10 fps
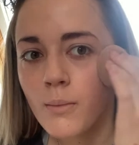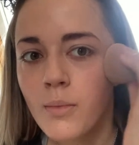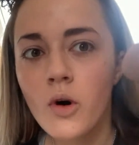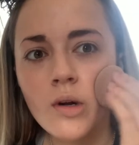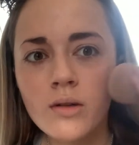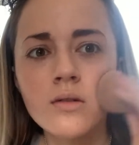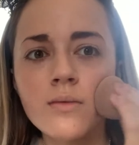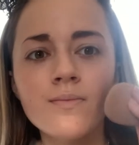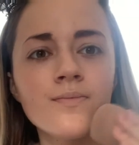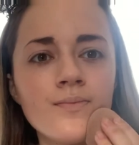but
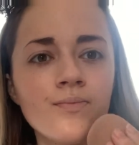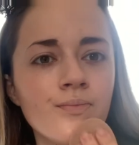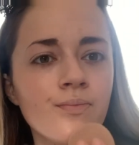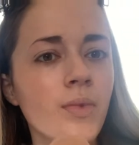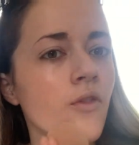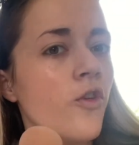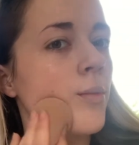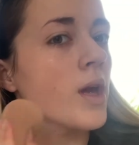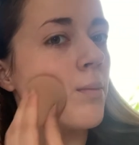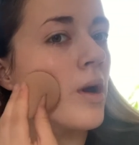for
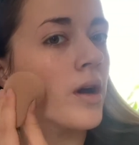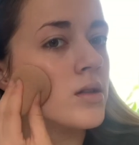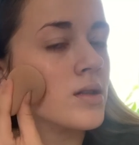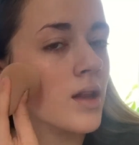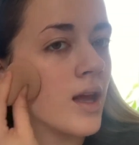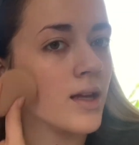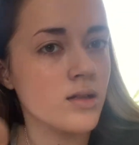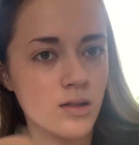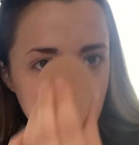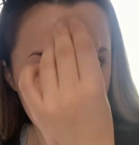me personally, I
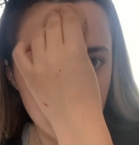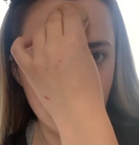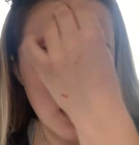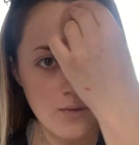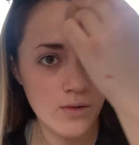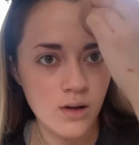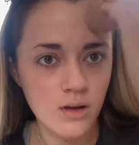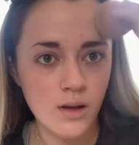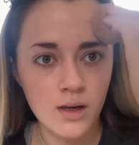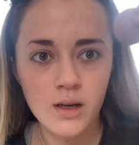
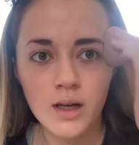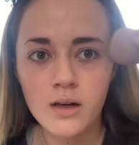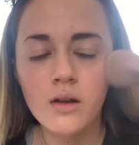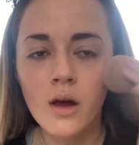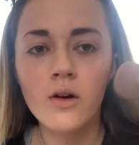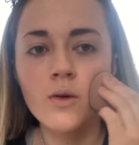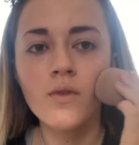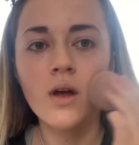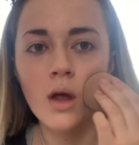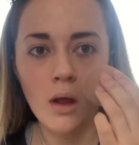definitely need
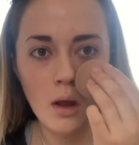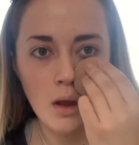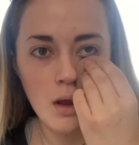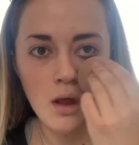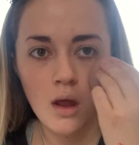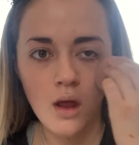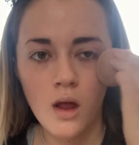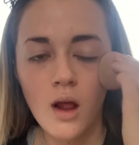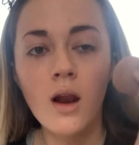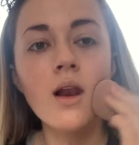another
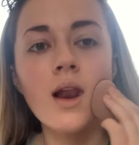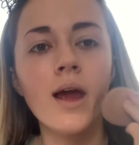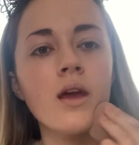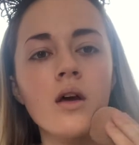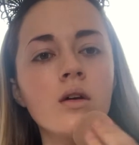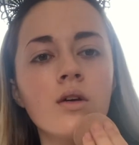layer.